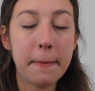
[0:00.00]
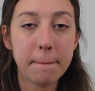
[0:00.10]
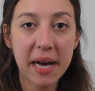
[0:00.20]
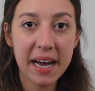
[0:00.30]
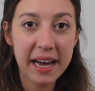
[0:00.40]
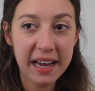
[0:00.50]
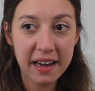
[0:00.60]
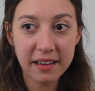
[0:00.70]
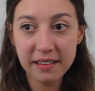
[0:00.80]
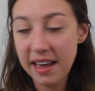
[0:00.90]

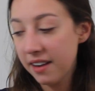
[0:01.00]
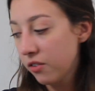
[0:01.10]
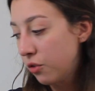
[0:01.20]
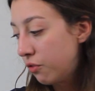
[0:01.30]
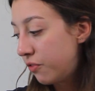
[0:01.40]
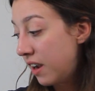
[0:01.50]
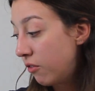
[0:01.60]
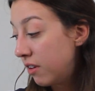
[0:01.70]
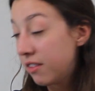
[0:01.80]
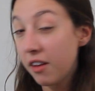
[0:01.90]
My next two
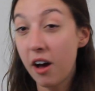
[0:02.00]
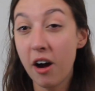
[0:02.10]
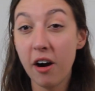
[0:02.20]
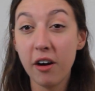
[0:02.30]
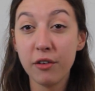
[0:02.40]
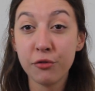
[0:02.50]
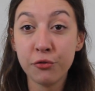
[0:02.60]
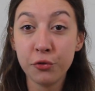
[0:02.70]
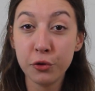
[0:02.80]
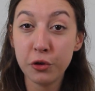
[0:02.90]
favorites are
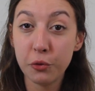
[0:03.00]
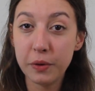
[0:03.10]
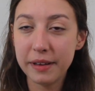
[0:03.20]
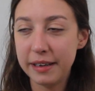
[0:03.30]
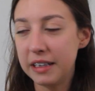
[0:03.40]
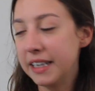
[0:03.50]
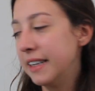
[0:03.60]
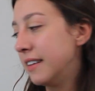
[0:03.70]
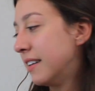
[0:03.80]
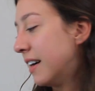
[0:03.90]
food related.